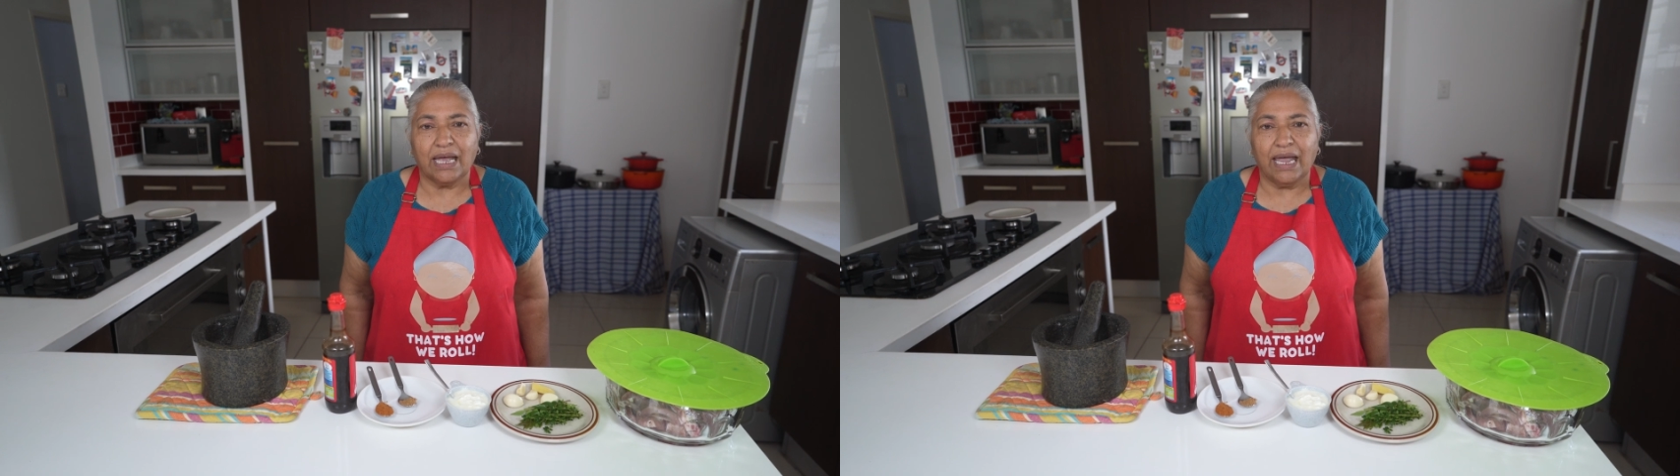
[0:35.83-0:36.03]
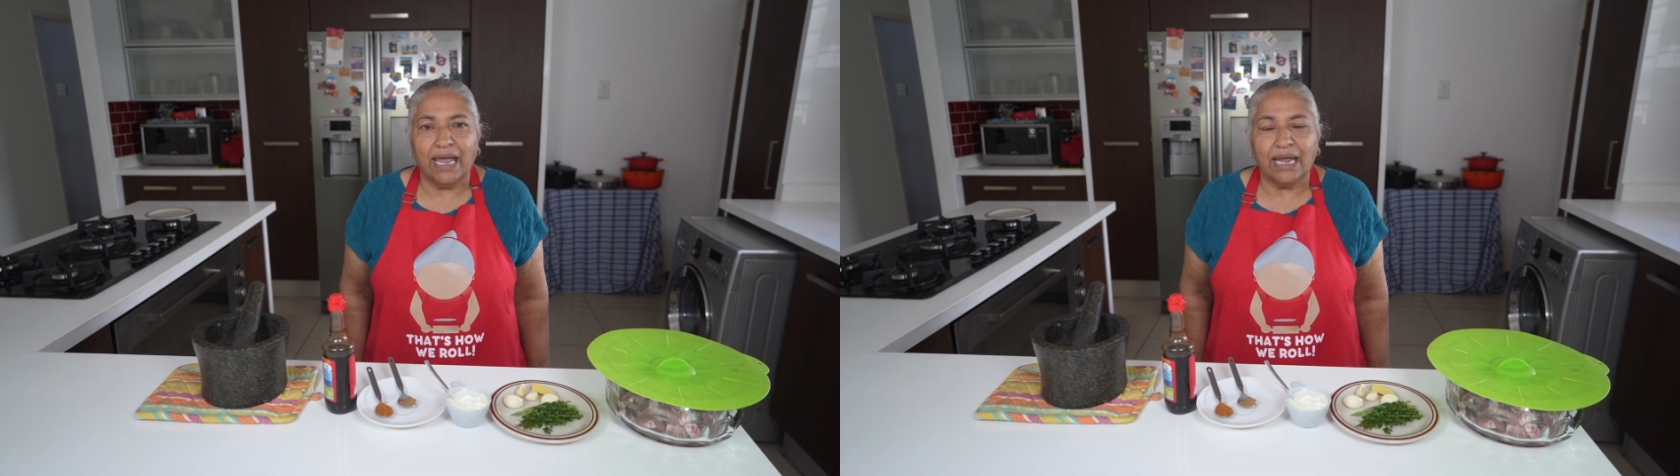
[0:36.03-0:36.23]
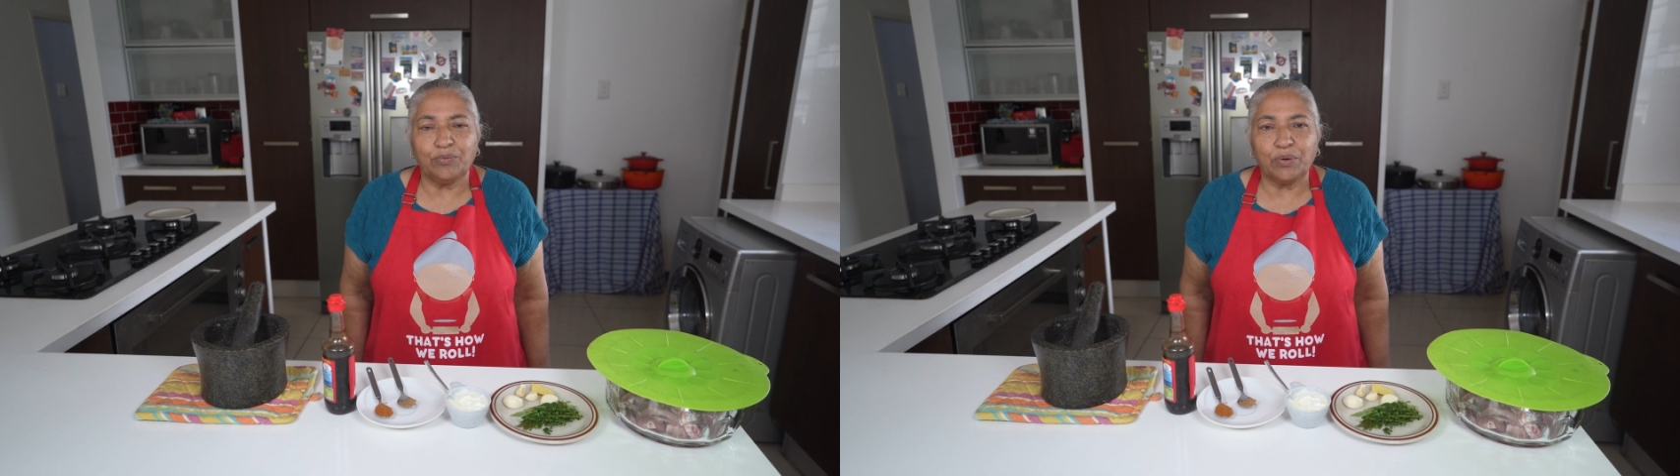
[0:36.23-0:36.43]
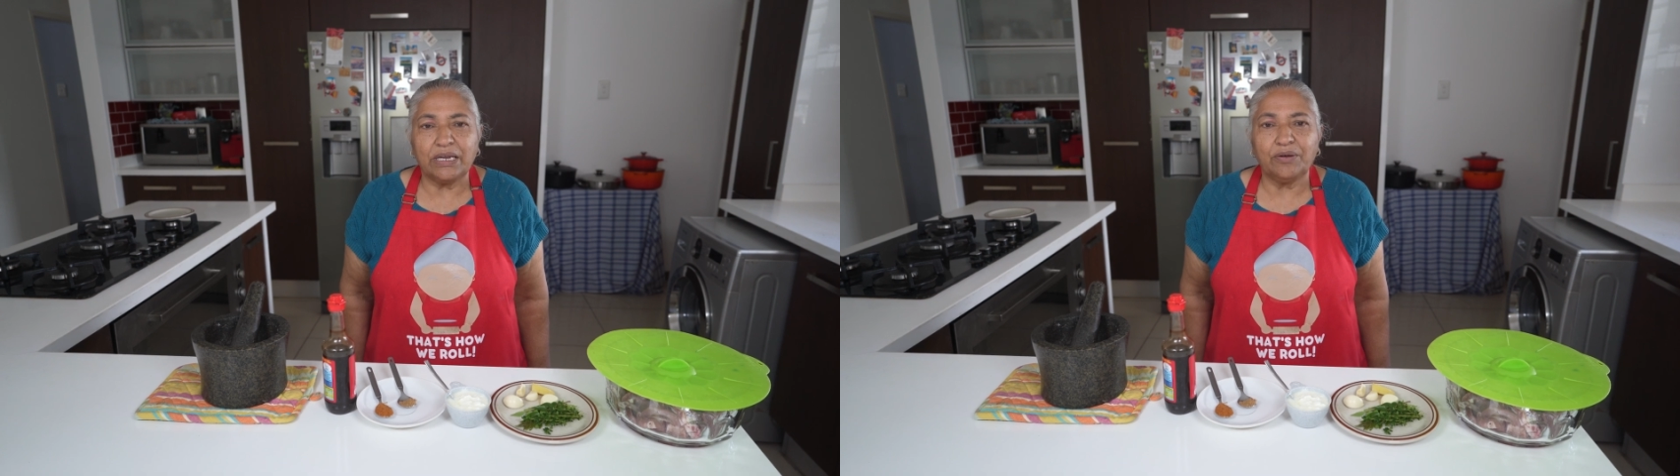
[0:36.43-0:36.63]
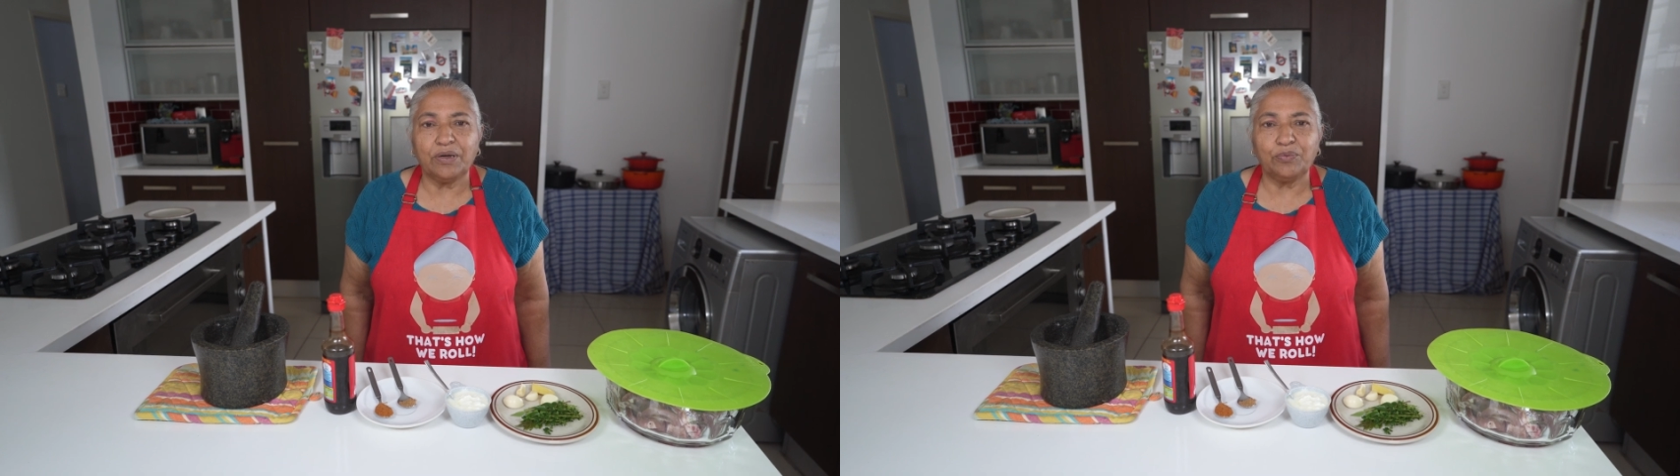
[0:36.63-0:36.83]
And
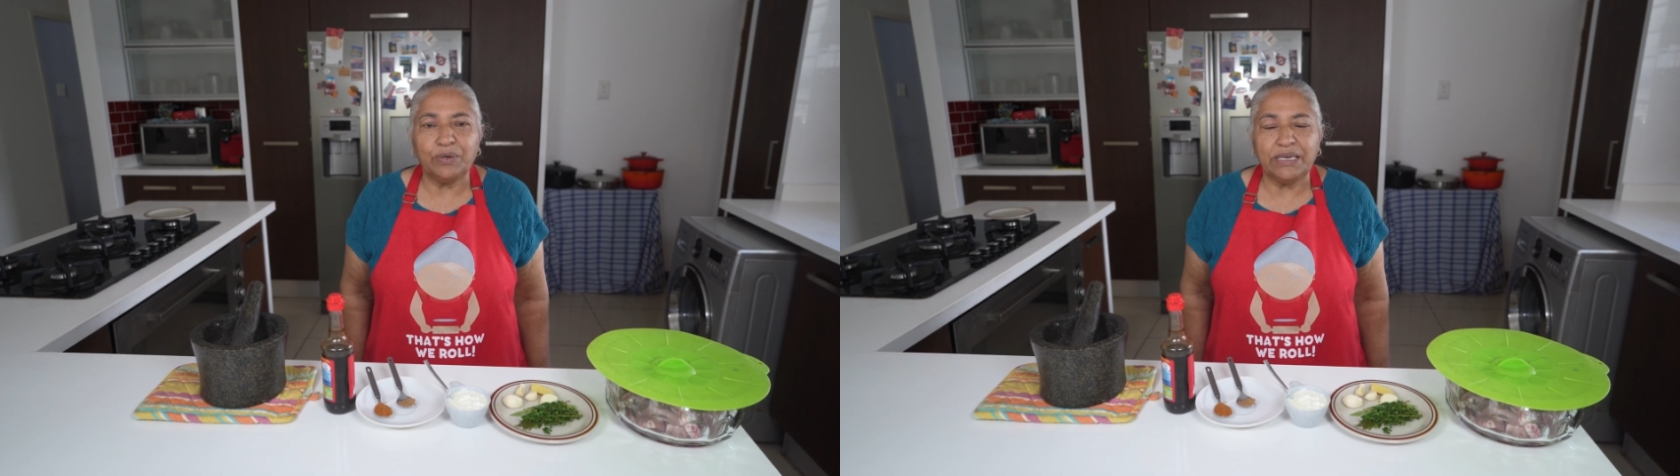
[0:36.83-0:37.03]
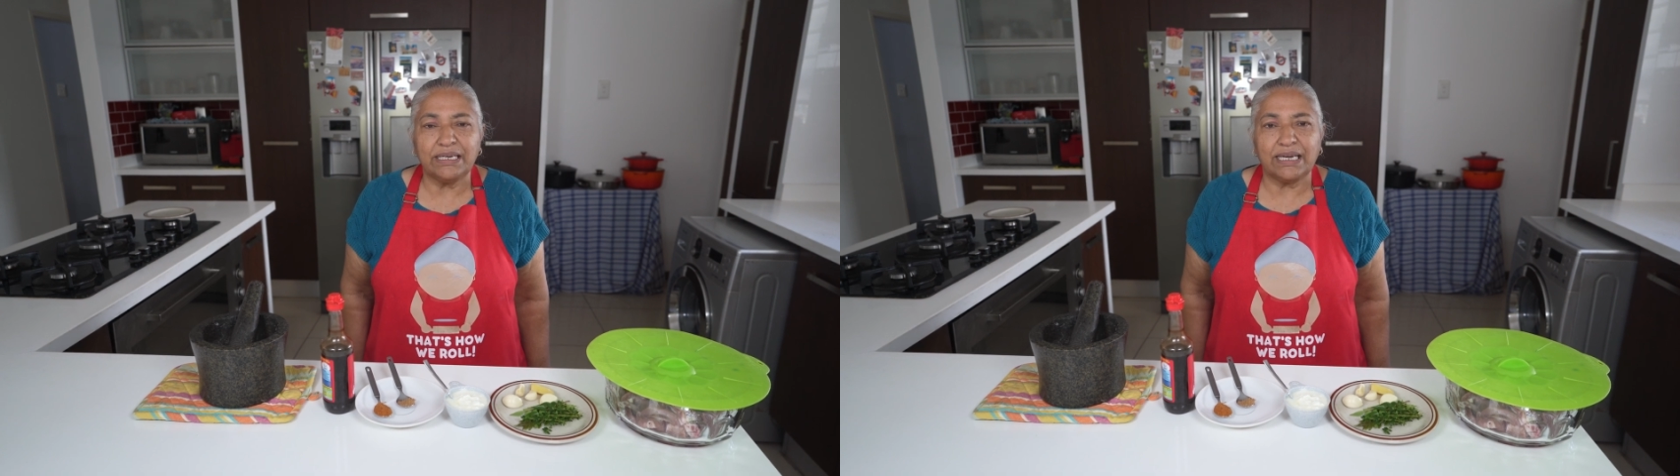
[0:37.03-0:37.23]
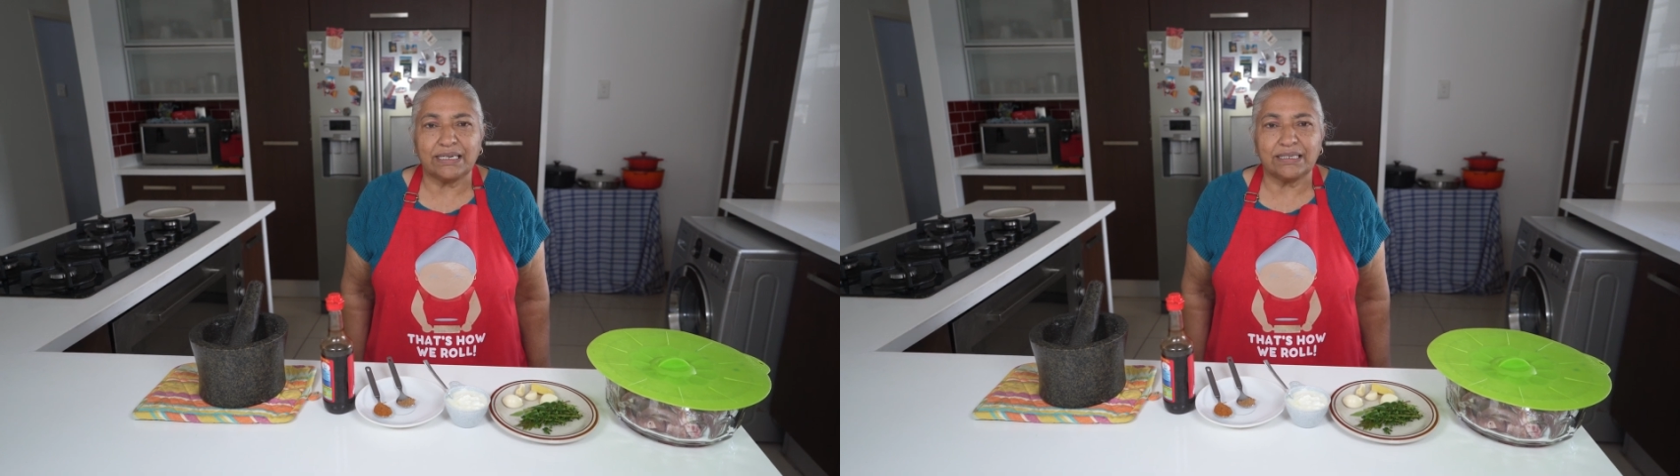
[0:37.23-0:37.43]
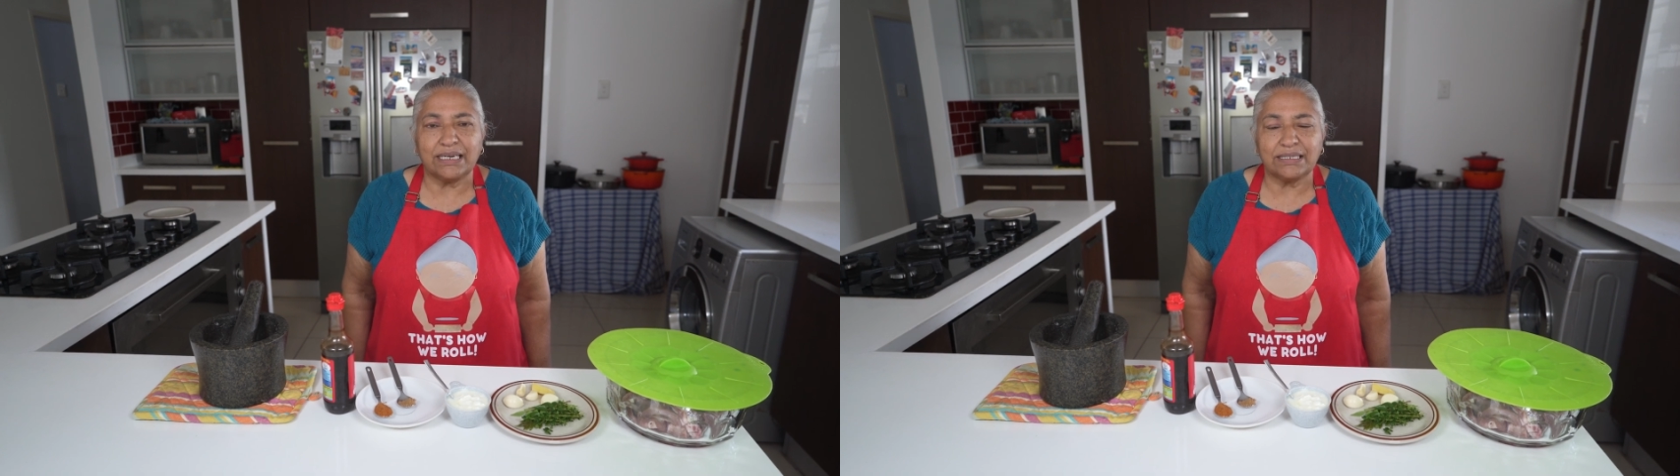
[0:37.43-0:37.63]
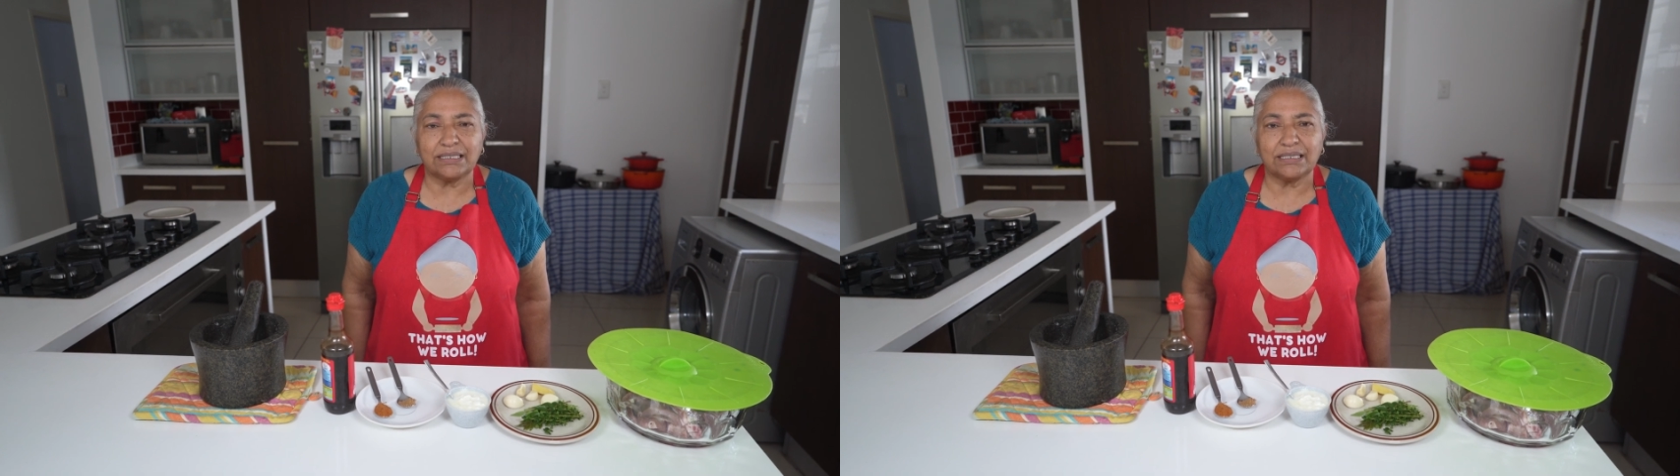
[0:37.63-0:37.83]
whenever we can
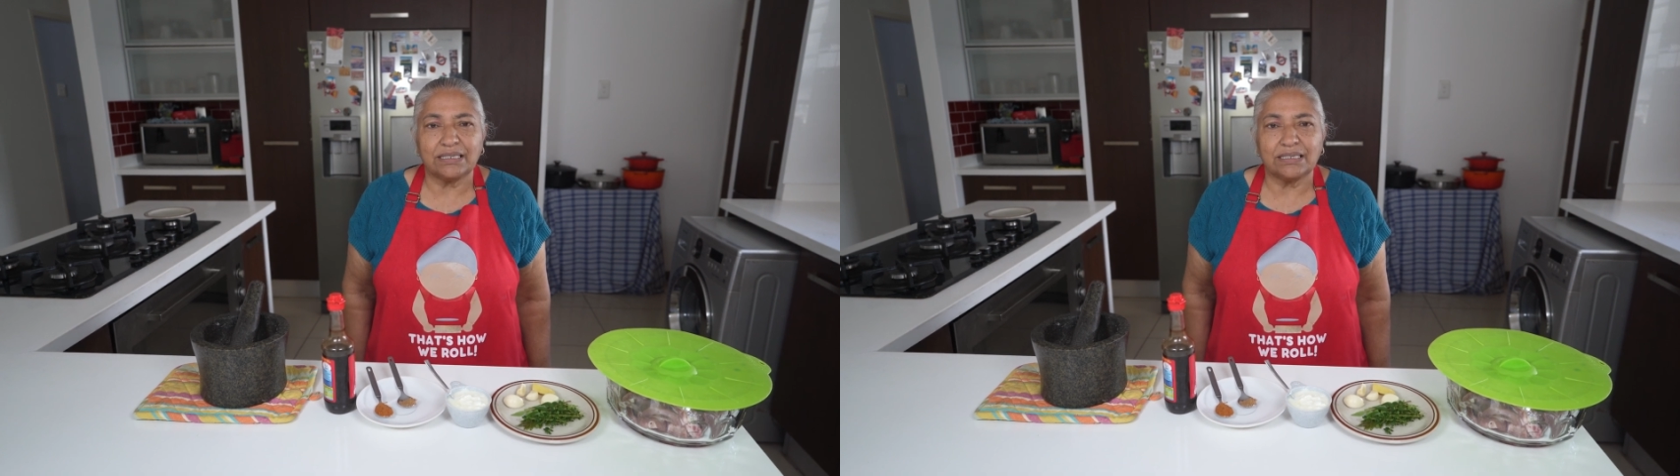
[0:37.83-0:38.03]
get